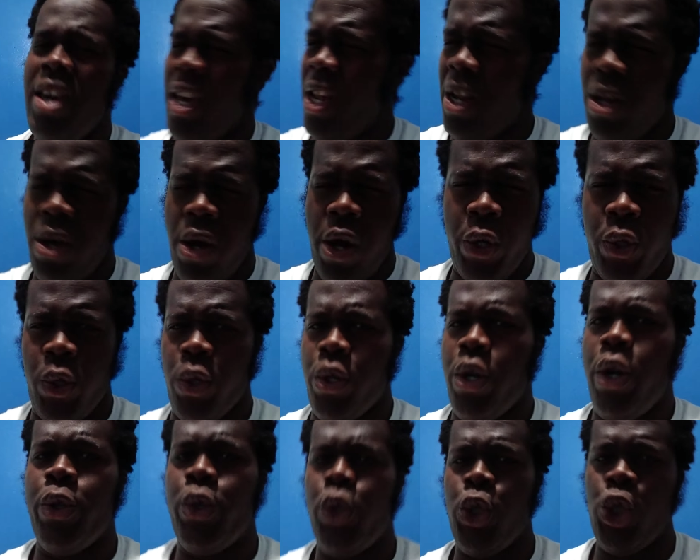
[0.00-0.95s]
It also
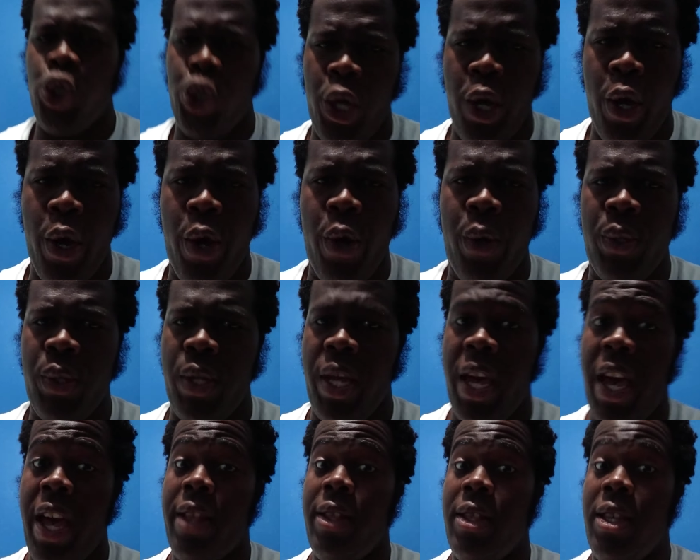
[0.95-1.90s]
goes to shows
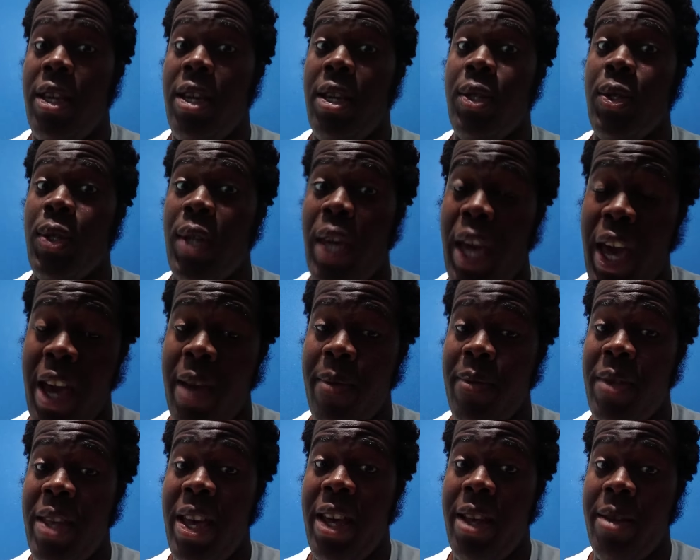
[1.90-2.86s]
that these
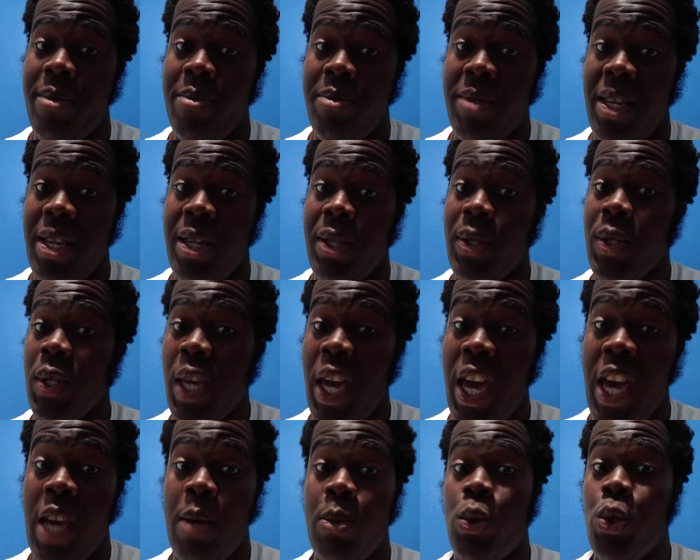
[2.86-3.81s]

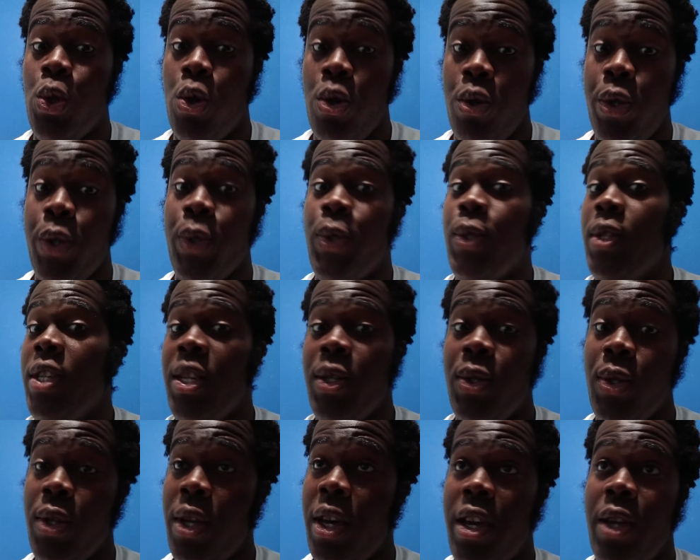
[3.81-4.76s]
game journalists
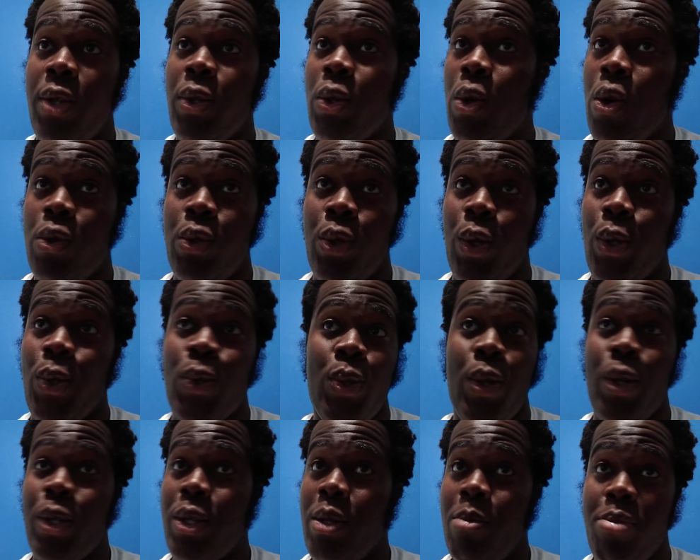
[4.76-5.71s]
these days are
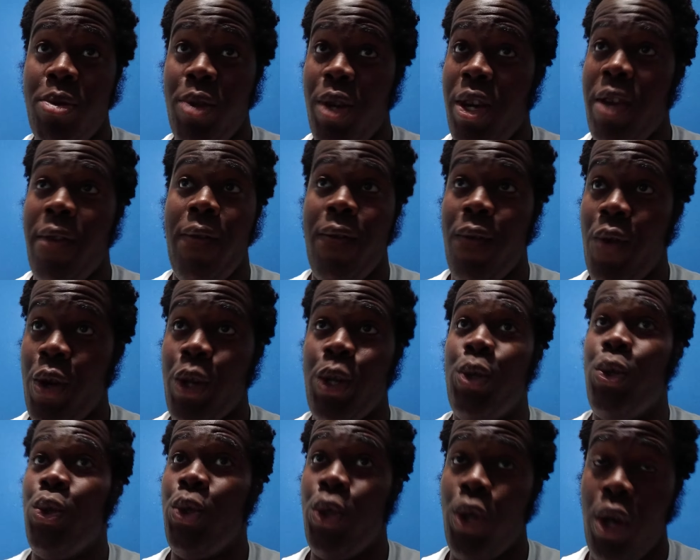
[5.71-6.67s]
just a complete
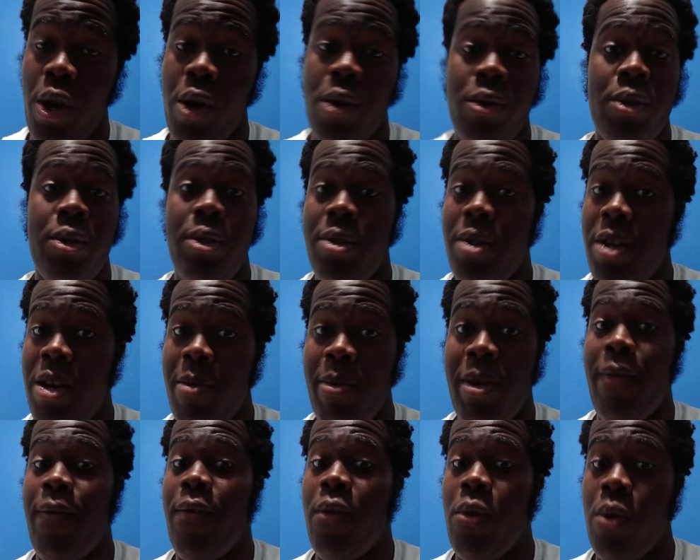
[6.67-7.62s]
freaking joke. I
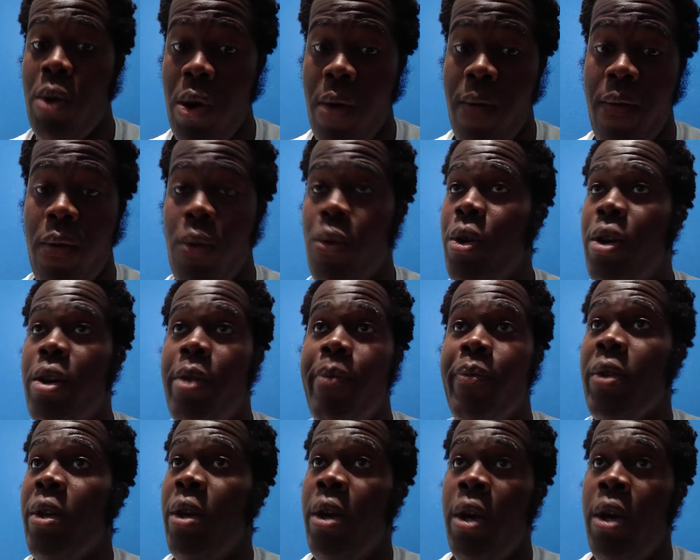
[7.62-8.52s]
mean, for real.